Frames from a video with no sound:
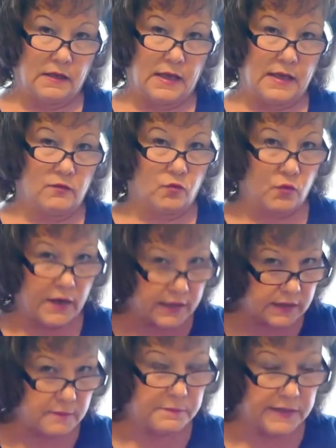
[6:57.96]
And
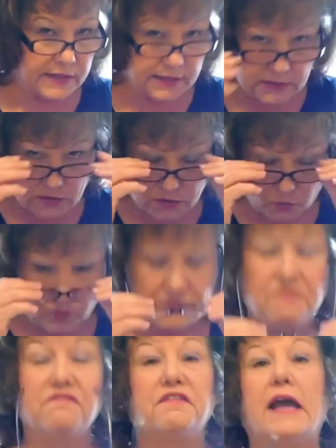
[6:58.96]
recompense
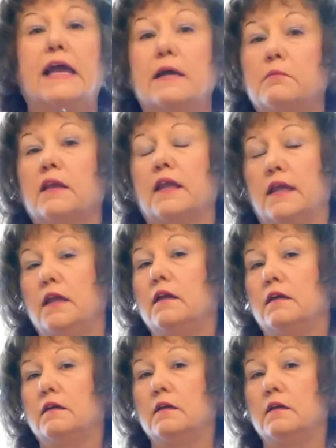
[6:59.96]
with family